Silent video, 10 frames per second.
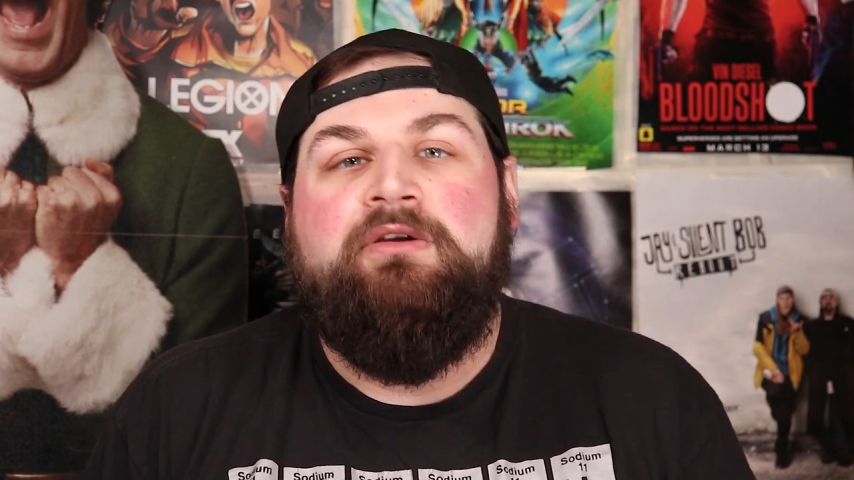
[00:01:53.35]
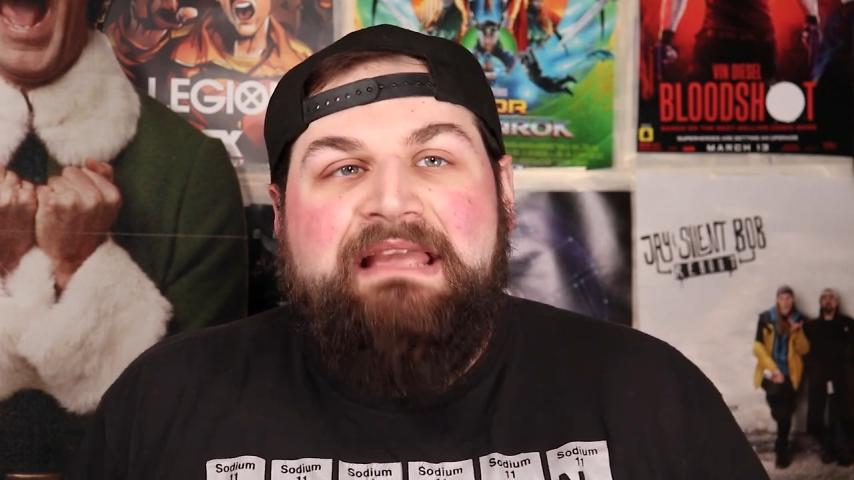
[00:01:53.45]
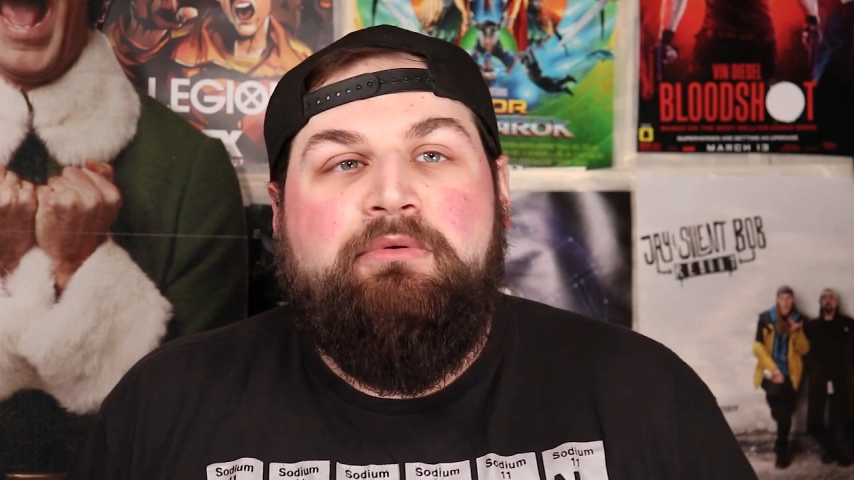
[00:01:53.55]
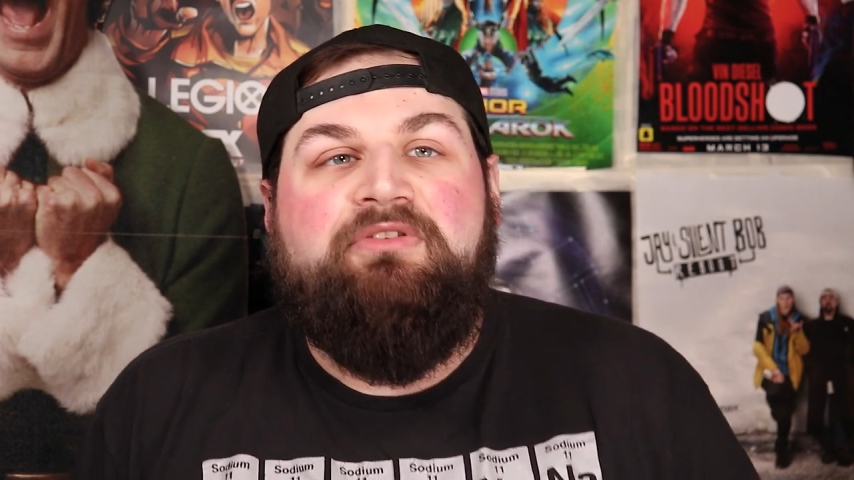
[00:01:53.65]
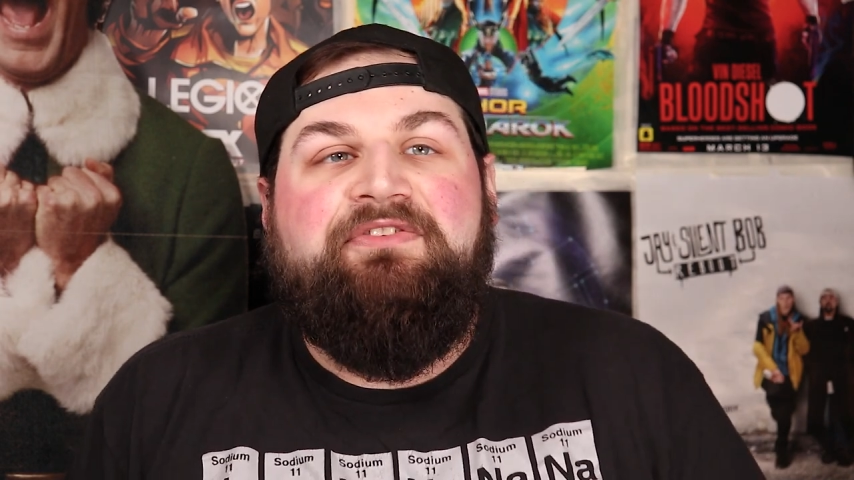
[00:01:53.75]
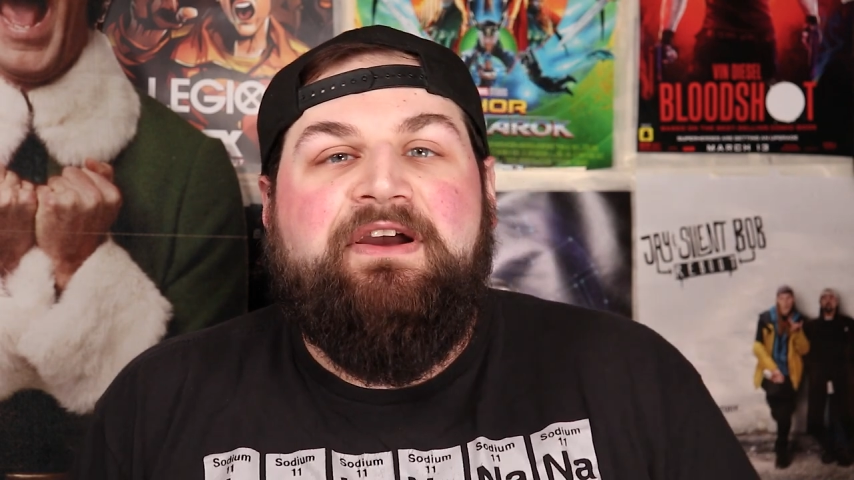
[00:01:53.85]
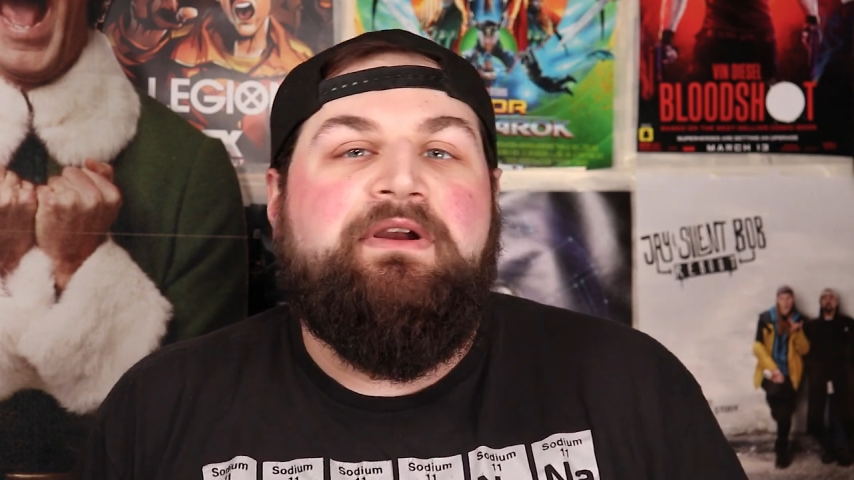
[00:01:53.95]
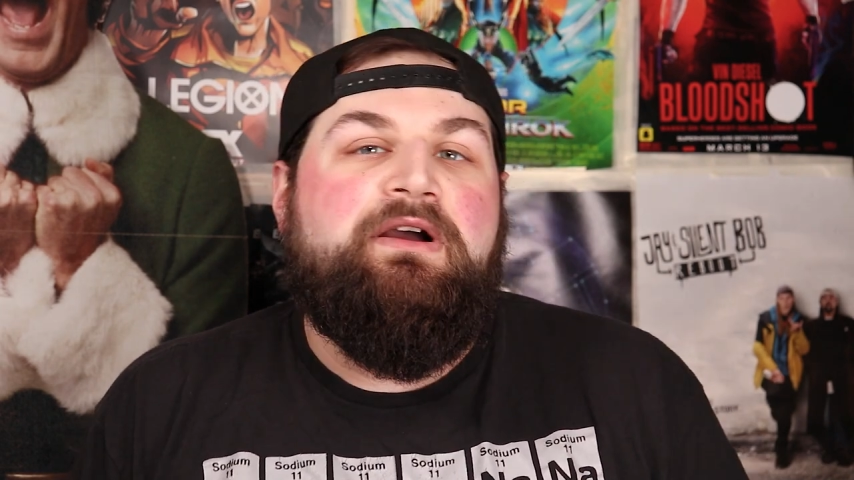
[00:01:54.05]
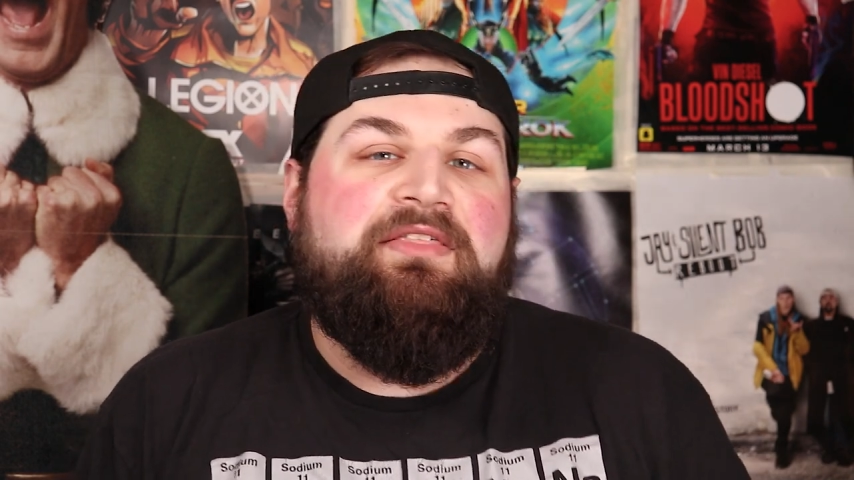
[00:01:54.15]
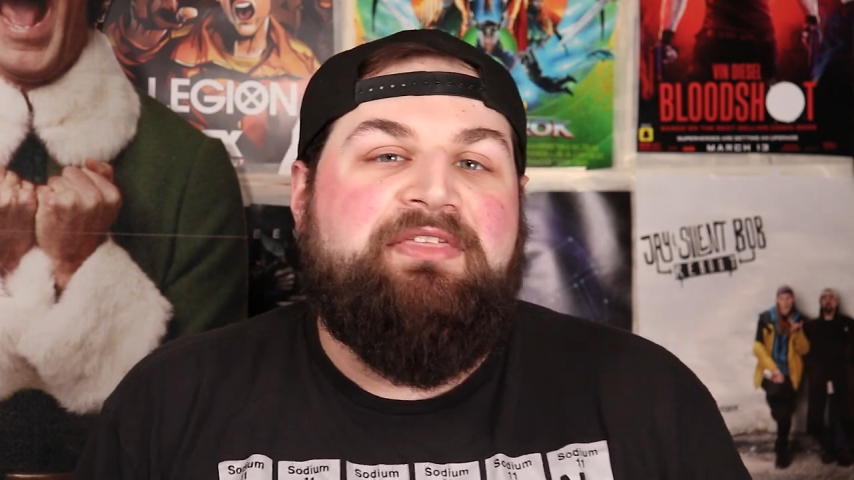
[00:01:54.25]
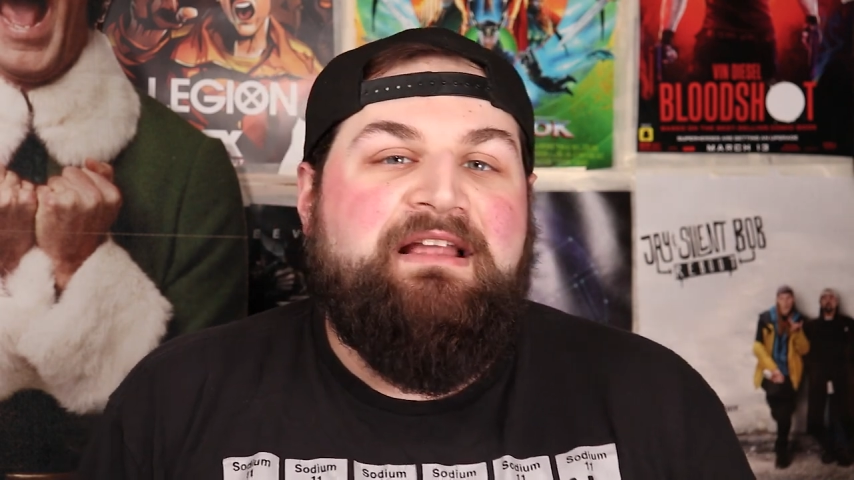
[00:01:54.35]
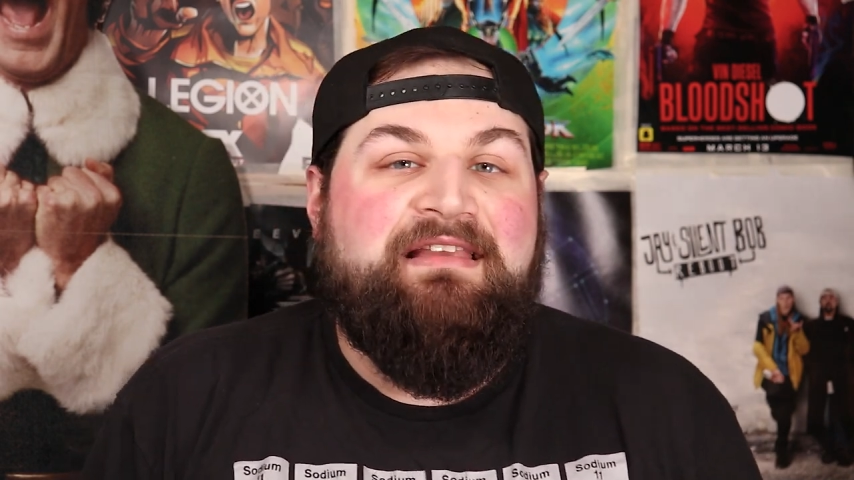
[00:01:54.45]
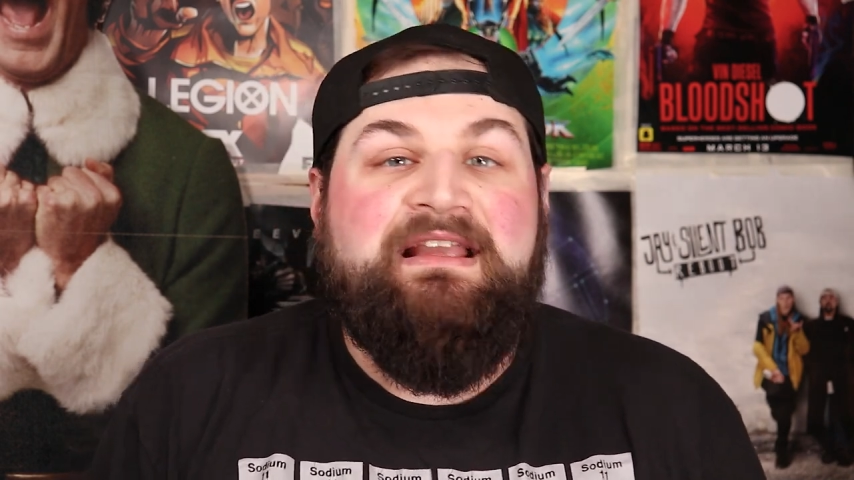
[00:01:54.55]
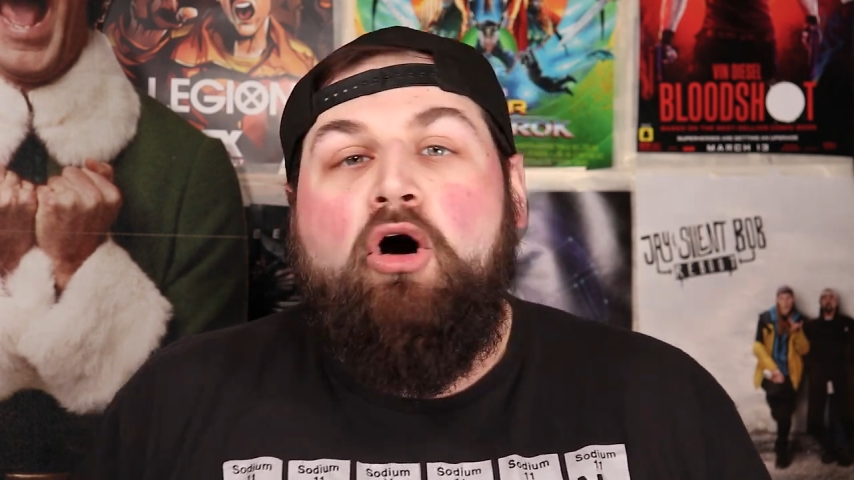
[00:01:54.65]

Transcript: He was very authentic.